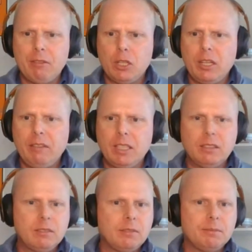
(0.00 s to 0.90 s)
Have a good
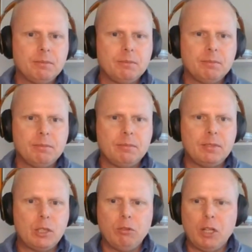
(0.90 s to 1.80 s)
evening.
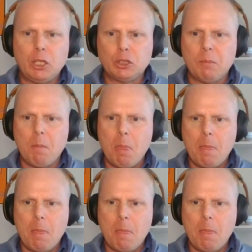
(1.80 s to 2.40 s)
Go Vols.